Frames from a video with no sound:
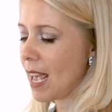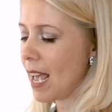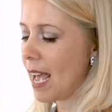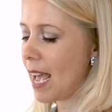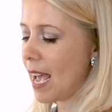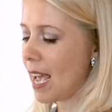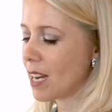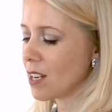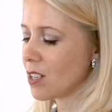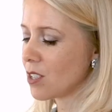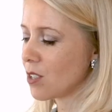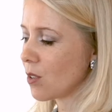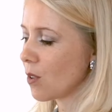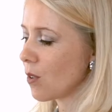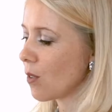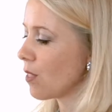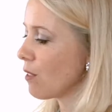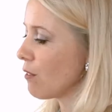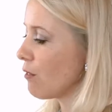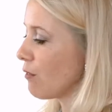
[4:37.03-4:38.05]
And
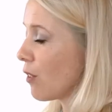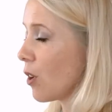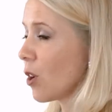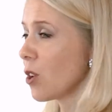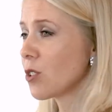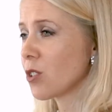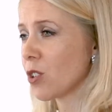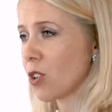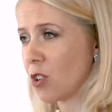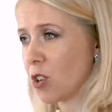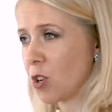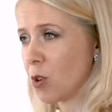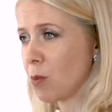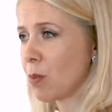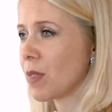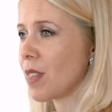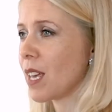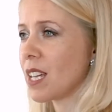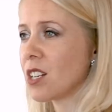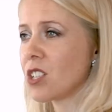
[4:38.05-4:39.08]
the first group,
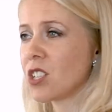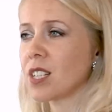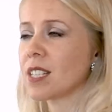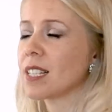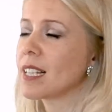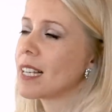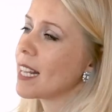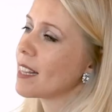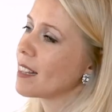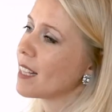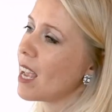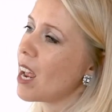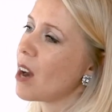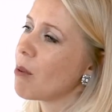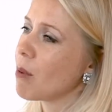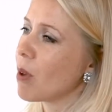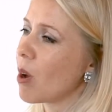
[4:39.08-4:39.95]
they just let carry